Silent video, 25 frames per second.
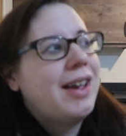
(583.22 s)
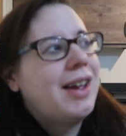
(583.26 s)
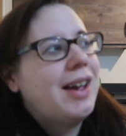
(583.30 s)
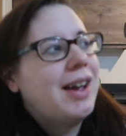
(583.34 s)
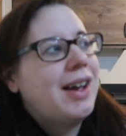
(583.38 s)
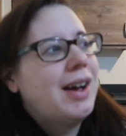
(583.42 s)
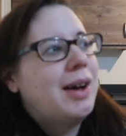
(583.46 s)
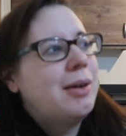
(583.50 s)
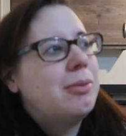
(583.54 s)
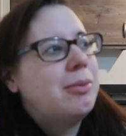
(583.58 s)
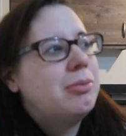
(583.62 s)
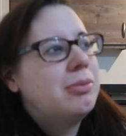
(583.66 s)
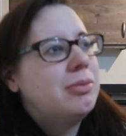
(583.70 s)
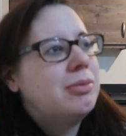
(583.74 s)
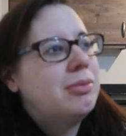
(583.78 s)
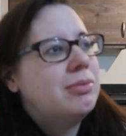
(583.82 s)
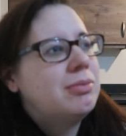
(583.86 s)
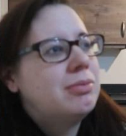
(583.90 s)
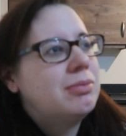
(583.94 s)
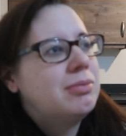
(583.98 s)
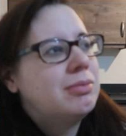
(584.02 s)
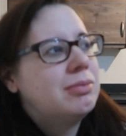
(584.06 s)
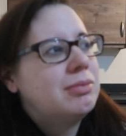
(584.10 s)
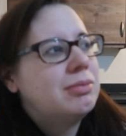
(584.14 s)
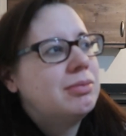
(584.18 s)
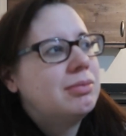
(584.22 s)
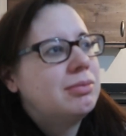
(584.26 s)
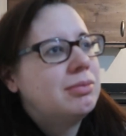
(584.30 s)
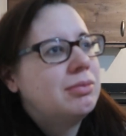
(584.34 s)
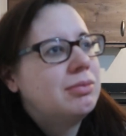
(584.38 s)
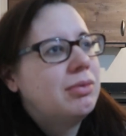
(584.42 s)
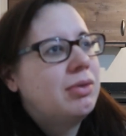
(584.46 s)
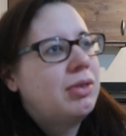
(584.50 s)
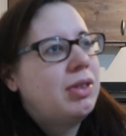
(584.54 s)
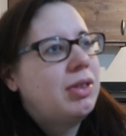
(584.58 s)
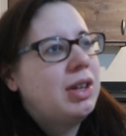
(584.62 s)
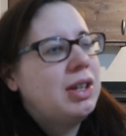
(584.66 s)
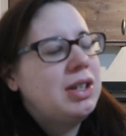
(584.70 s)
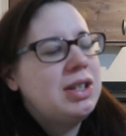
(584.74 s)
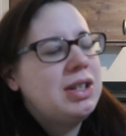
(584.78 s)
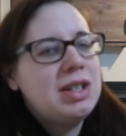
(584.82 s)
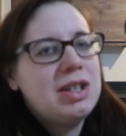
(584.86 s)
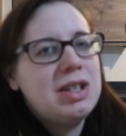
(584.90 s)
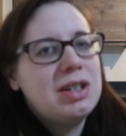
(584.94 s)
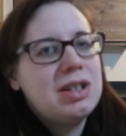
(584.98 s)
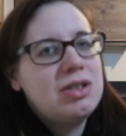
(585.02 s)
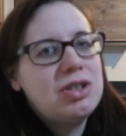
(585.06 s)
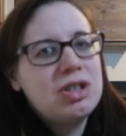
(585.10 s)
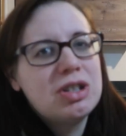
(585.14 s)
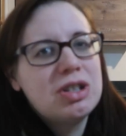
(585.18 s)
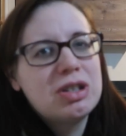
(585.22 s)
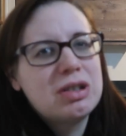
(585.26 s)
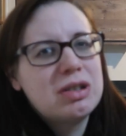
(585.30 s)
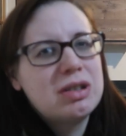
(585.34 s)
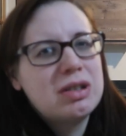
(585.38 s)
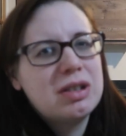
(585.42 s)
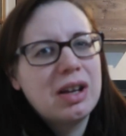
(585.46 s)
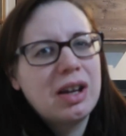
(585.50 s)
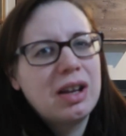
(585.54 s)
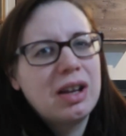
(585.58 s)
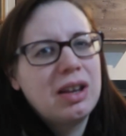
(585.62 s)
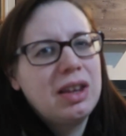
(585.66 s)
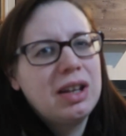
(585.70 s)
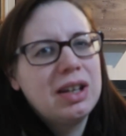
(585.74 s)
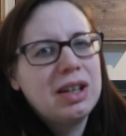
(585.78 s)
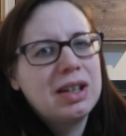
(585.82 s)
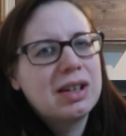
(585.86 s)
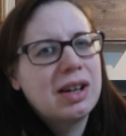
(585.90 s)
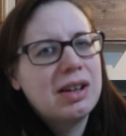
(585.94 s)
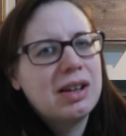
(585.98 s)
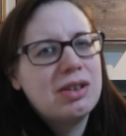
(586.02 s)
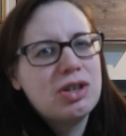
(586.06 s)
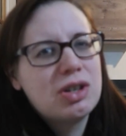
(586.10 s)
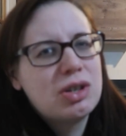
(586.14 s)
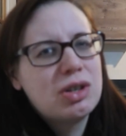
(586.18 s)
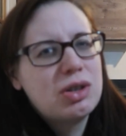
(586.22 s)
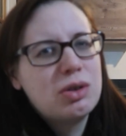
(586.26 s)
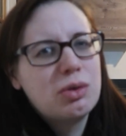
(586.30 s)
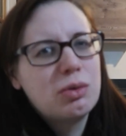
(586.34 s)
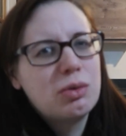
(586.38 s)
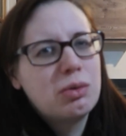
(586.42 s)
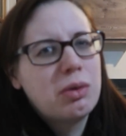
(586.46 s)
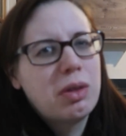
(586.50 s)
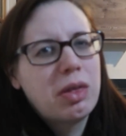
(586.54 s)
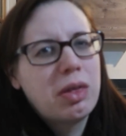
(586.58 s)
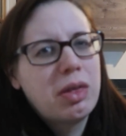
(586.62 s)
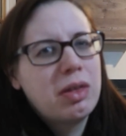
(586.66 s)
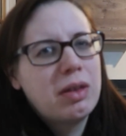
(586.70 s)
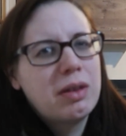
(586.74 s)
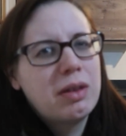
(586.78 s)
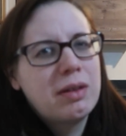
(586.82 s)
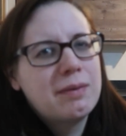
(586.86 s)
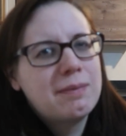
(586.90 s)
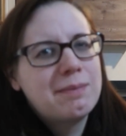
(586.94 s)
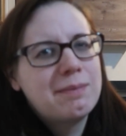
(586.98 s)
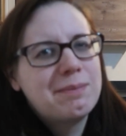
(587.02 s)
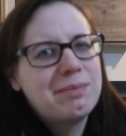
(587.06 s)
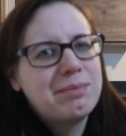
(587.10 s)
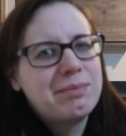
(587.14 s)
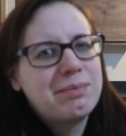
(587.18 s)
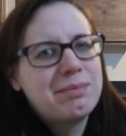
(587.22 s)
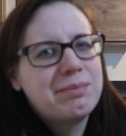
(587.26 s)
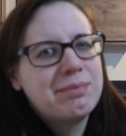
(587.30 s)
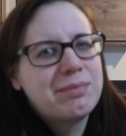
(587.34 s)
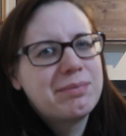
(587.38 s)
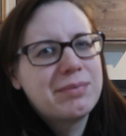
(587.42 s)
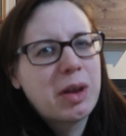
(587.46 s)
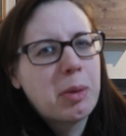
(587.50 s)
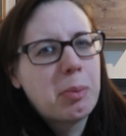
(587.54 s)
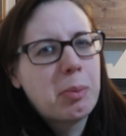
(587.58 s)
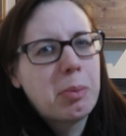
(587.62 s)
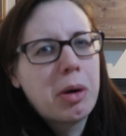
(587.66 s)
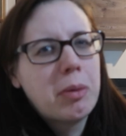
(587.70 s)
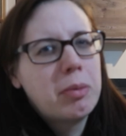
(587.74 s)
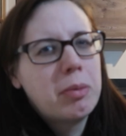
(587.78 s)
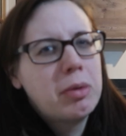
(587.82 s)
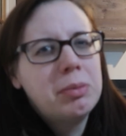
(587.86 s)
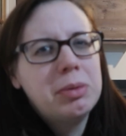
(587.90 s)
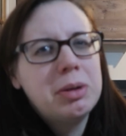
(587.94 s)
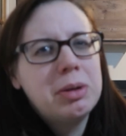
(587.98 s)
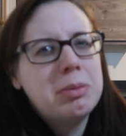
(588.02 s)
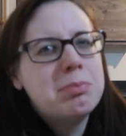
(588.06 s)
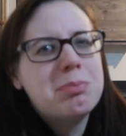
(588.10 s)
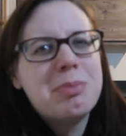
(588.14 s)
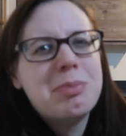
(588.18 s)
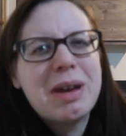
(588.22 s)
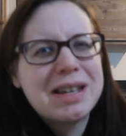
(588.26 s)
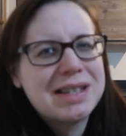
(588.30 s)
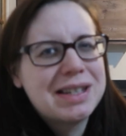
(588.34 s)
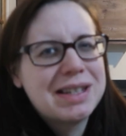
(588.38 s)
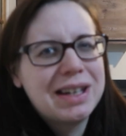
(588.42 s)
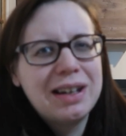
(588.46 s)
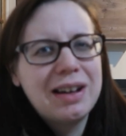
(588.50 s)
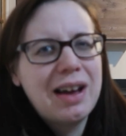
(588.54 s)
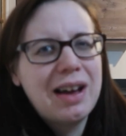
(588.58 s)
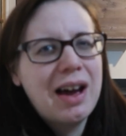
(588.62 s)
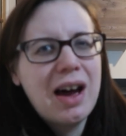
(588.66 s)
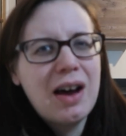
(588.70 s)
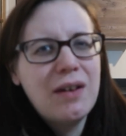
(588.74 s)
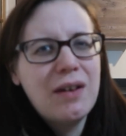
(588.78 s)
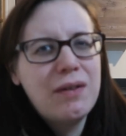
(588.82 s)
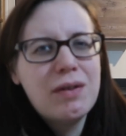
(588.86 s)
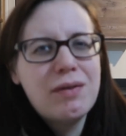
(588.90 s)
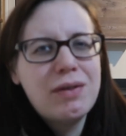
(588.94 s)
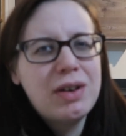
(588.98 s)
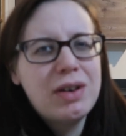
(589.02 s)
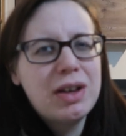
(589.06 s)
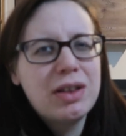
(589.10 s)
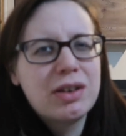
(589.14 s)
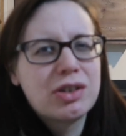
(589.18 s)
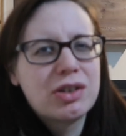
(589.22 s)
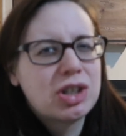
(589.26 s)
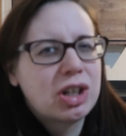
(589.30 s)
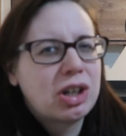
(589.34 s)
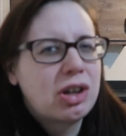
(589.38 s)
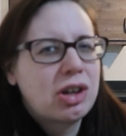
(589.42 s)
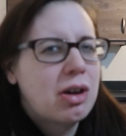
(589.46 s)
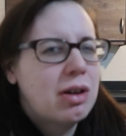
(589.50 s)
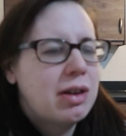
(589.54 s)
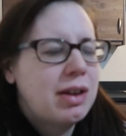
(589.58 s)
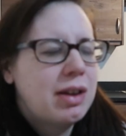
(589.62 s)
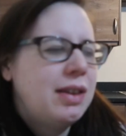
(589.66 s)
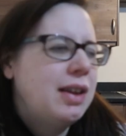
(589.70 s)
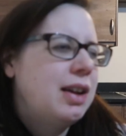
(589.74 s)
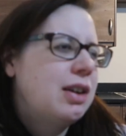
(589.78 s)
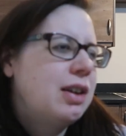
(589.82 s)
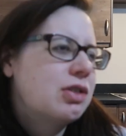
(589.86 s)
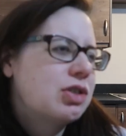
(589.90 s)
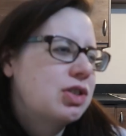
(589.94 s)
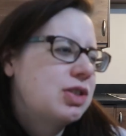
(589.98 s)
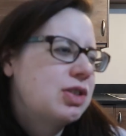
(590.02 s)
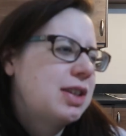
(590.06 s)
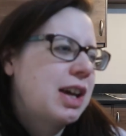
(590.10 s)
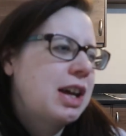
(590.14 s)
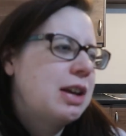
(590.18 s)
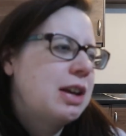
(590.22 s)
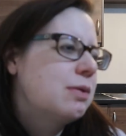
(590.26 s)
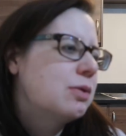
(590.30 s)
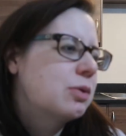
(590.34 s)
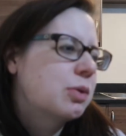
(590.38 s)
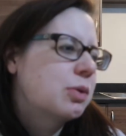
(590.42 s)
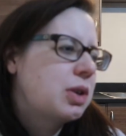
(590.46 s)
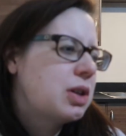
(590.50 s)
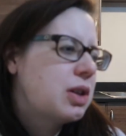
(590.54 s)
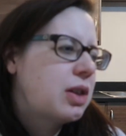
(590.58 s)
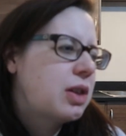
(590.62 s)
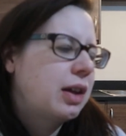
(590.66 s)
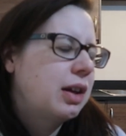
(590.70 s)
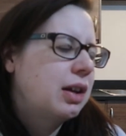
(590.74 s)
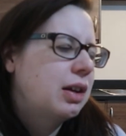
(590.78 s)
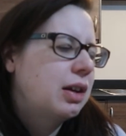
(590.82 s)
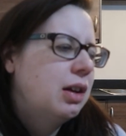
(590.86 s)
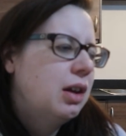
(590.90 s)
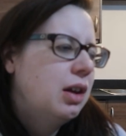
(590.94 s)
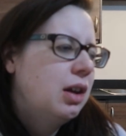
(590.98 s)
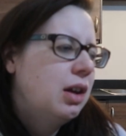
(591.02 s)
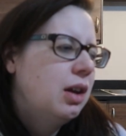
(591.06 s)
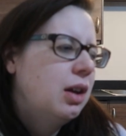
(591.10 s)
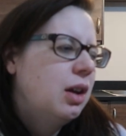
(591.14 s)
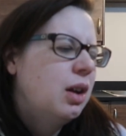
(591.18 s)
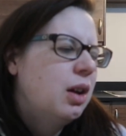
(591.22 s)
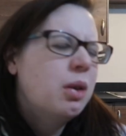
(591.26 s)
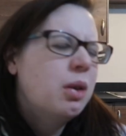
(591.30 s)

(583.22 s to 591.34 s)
that you just, I think I just don't, I'm probably missing half of it. There's a cut, and then there's times where you think,